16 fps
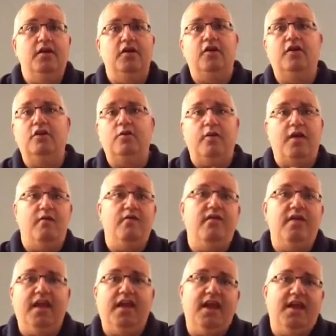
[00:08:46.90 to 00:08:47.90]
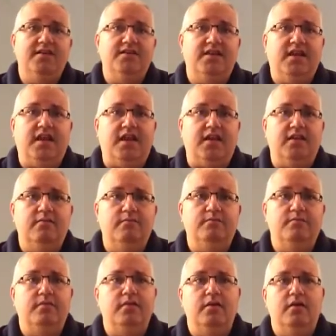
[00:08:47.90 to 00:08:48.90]
you can do everything I said.
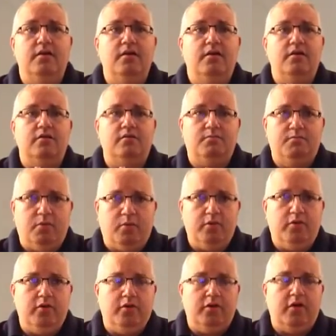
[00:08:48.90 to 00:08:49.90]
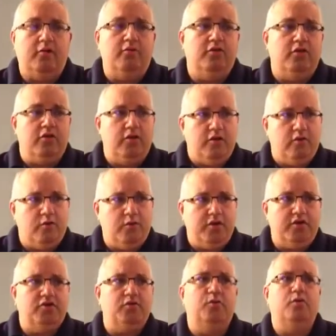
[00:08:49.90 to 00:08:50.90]
Do your little
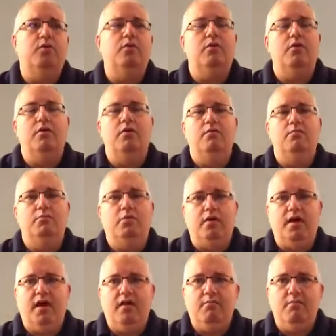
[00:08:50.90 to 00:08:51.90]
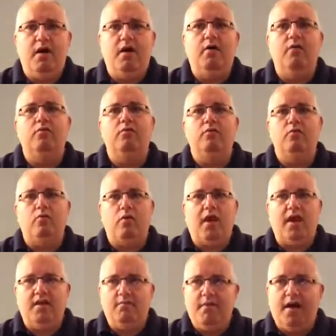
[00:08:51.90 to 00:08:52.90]
ritual, pull out a bone,
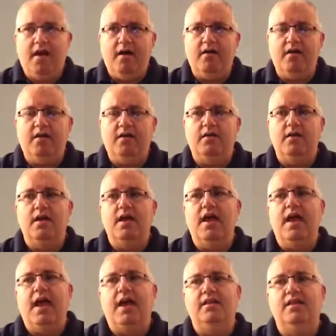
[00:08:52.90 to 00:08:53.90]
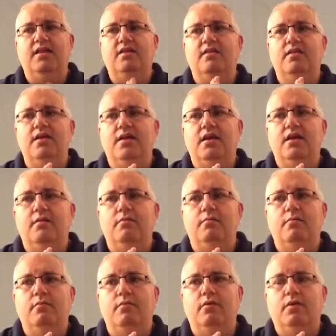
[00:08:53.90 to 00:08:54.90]
write about it, and then
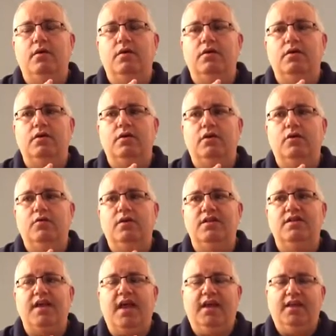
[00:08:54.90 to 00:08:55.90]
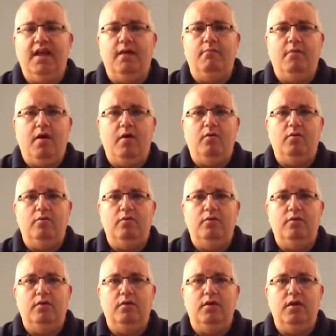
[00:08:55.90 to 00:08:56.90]
you can take that
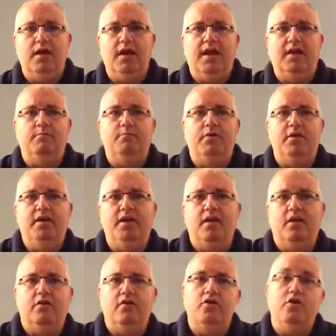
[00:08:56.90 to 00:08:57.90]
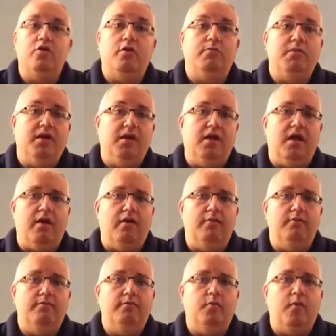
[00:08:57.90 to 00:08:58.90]
bone and put it under your pillow
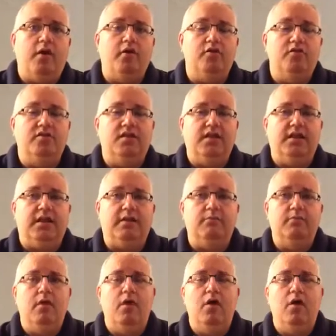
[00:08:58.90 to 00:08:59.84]
while you sleep.